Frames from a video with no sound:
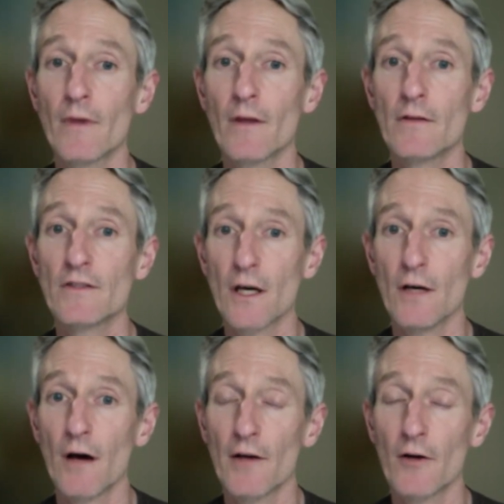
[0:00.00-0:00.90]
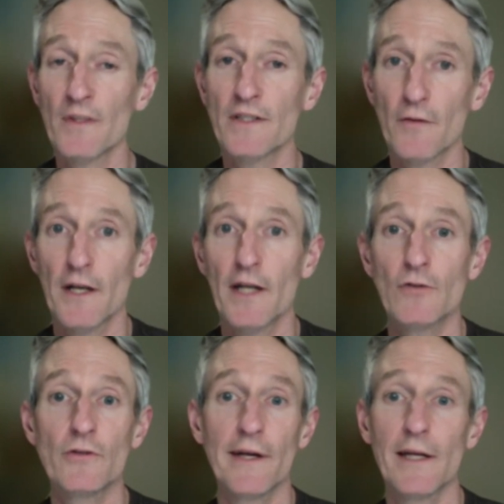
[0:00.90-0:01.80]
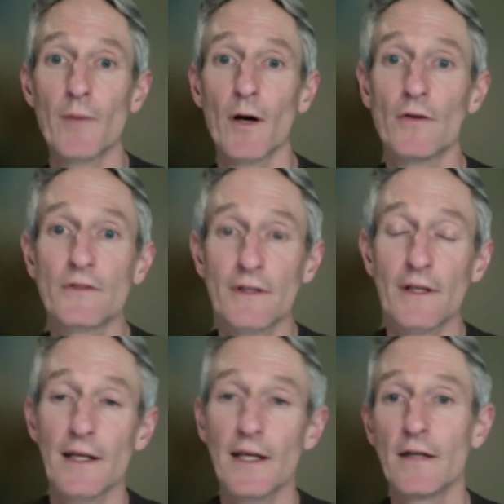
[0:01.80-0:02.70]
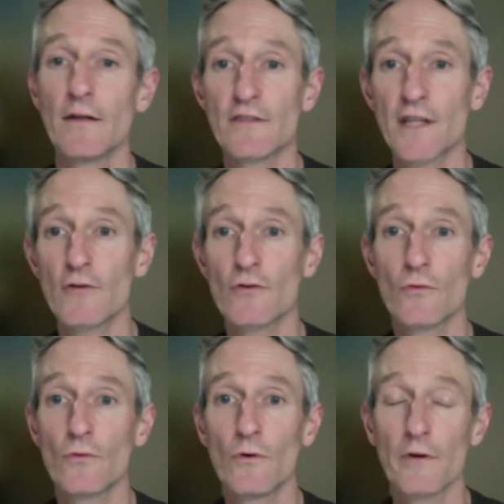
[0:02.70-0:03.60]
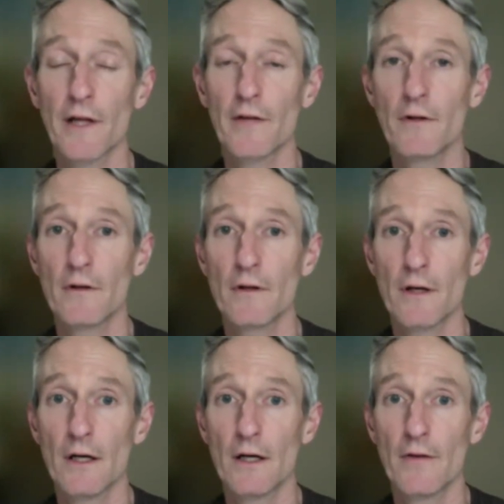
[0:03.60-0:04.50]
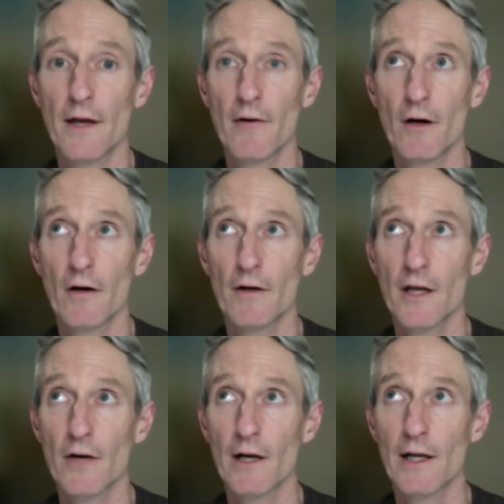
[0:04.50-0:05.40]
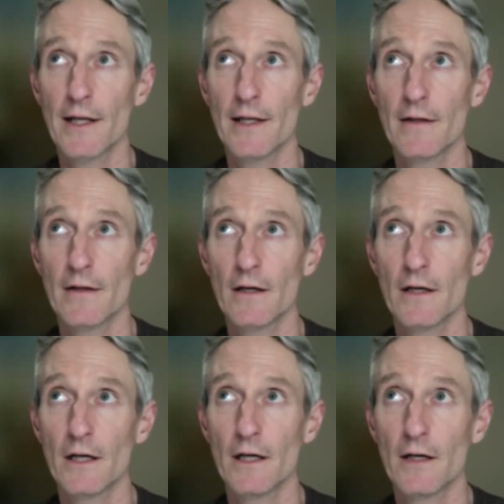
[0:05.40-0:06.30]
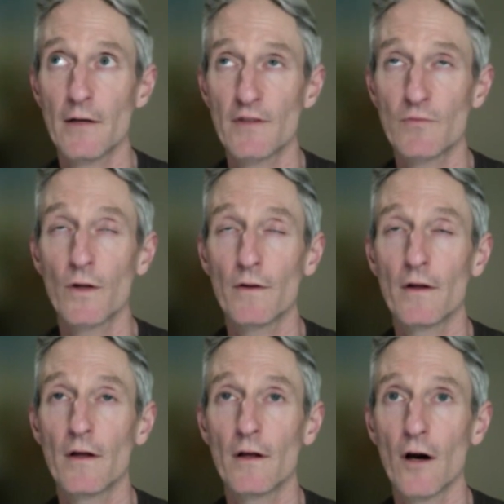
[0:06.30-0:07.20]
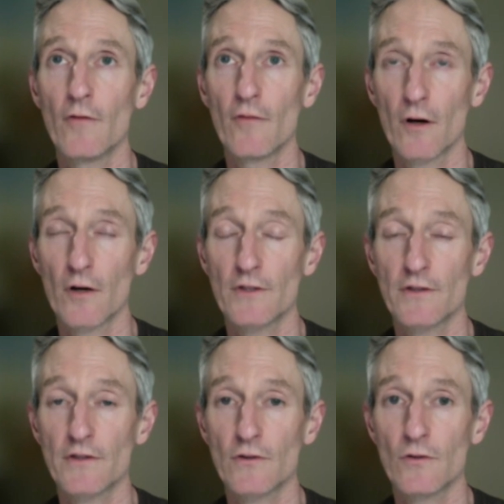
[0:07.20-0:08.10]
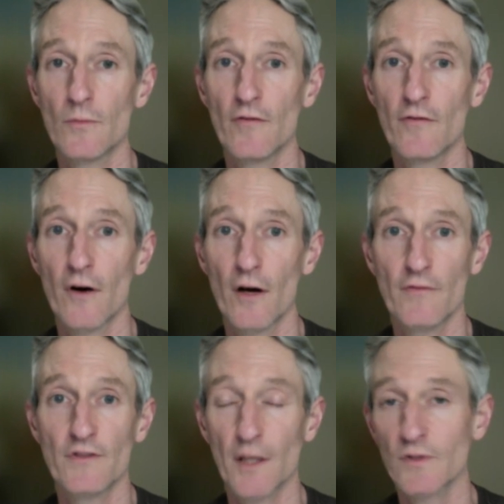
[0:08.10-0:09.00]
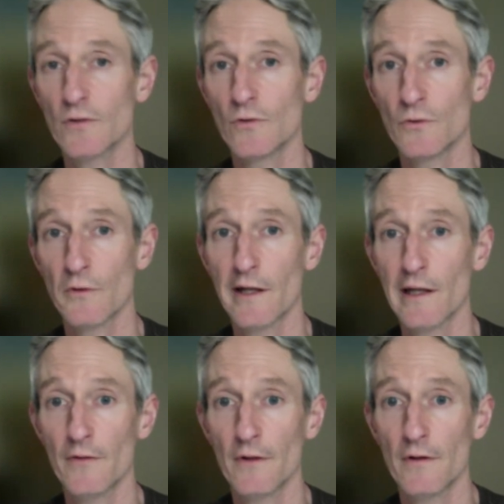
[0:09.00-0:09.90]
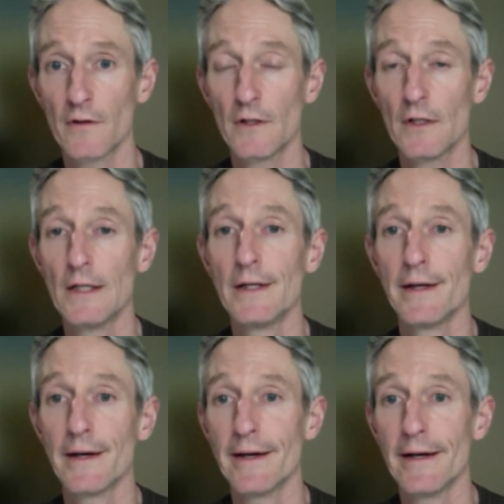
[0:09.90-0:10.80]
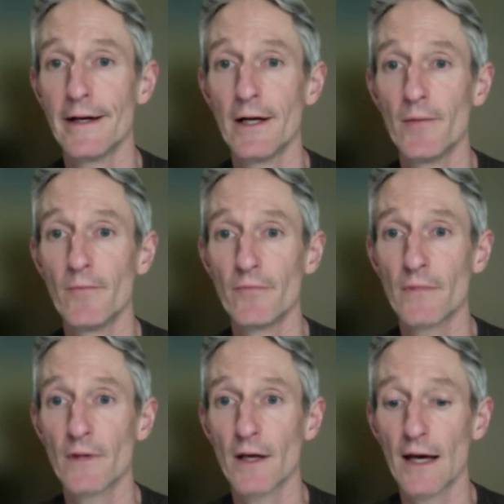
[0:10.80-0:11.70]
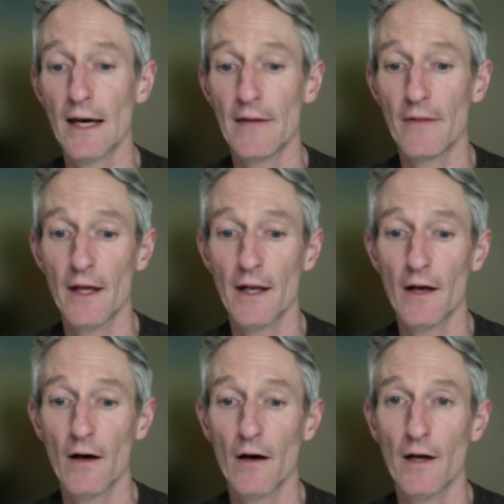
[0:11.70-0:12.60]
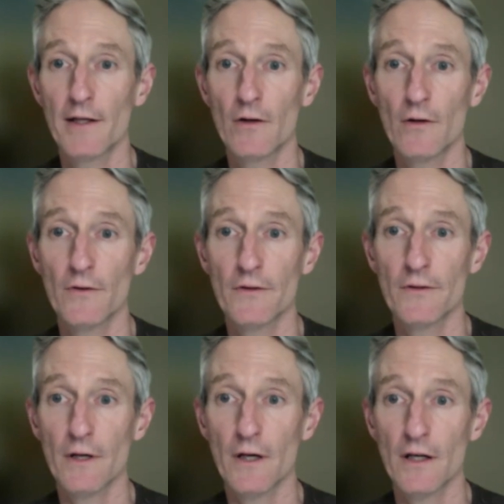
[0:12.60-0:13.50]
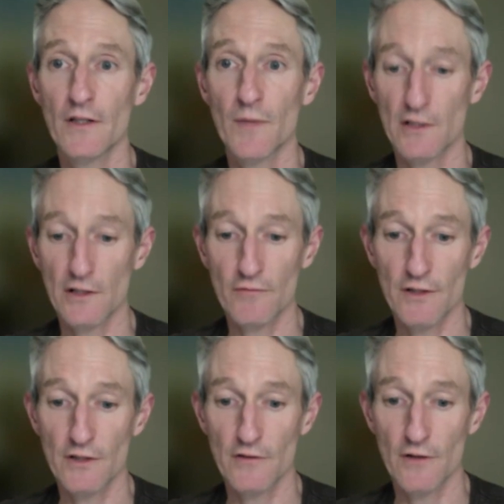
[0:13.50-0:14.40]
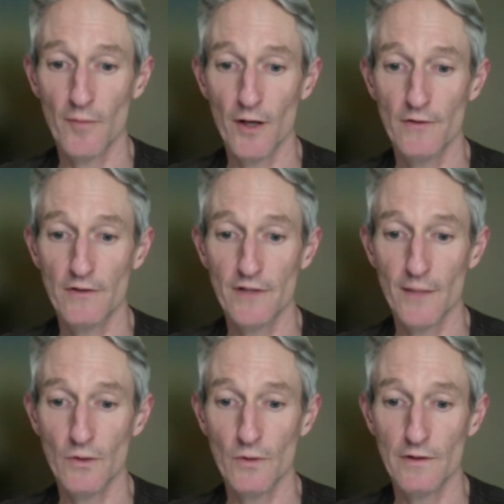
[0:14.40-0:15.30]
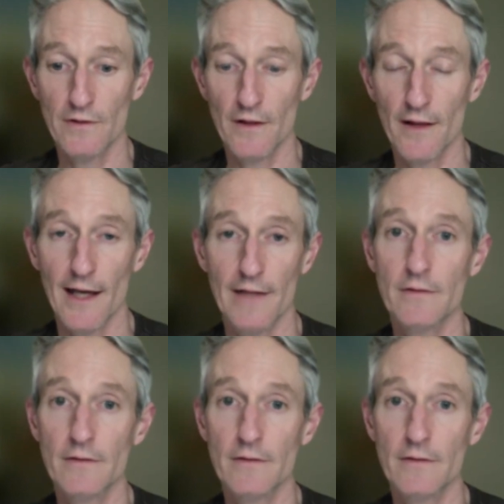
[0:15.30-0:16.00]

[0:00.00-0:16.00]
So I got myself an initial training post in central North London. There are currently, it's one overarching school, but 5 sub-schools within London. And then I got a specialist registrar post subsequent to that,